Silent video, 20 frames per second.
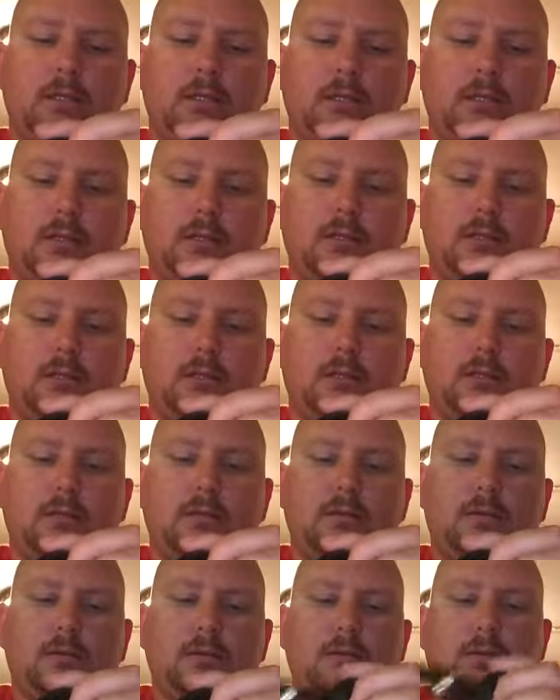
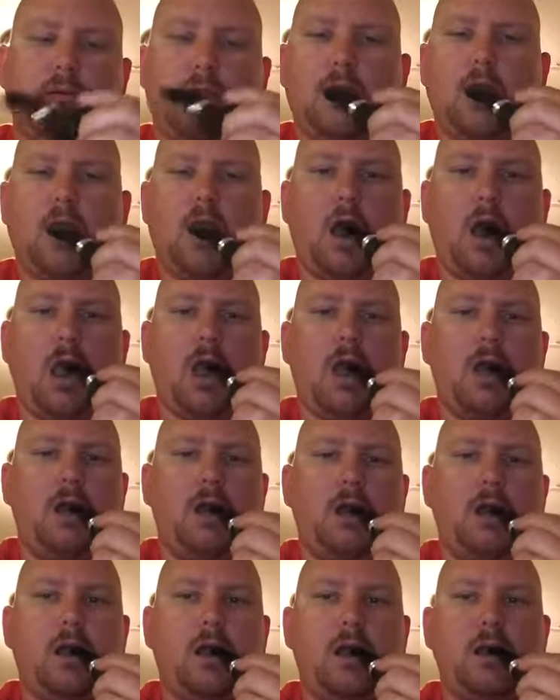
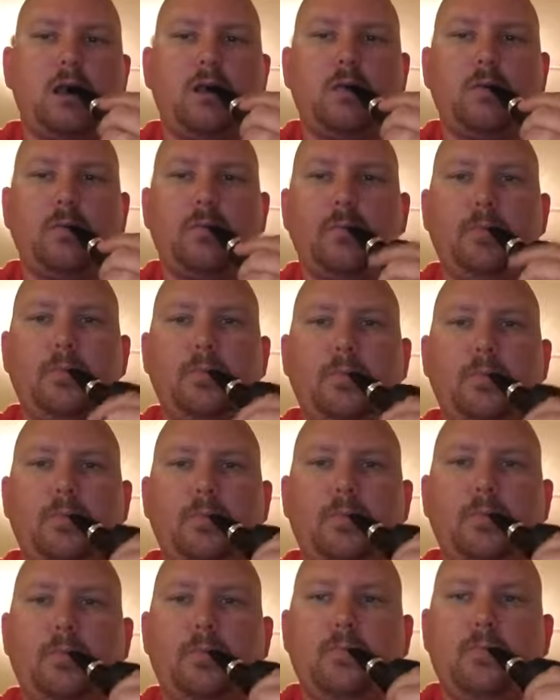
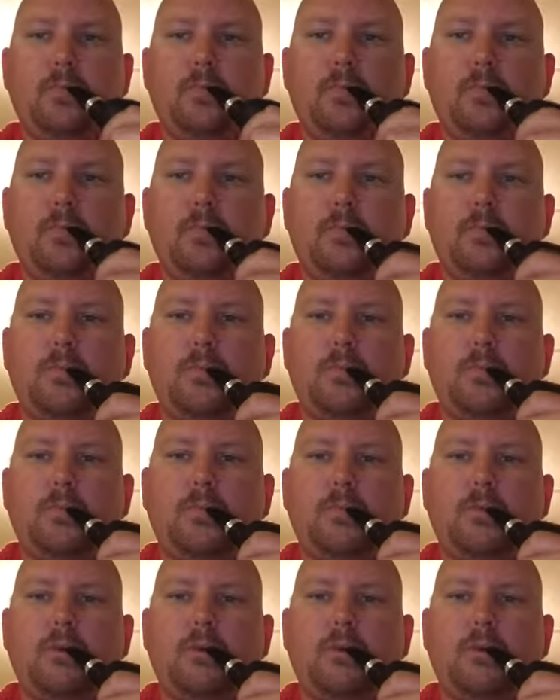(no one is talking)